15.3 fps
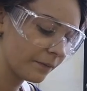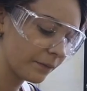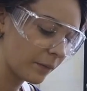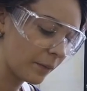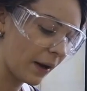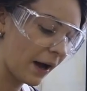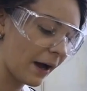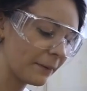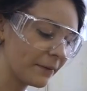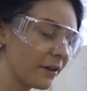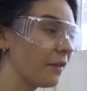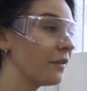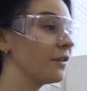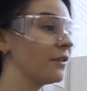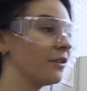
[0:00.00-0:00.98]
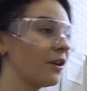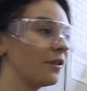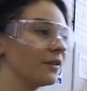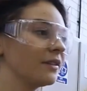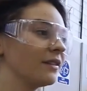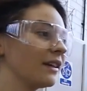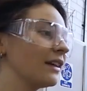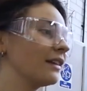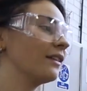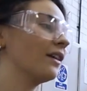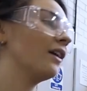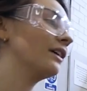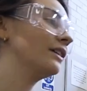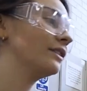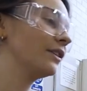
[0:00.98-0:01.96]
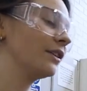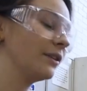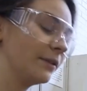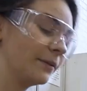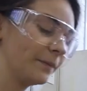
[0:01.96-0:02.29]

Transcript: perhaps others don't see that I do.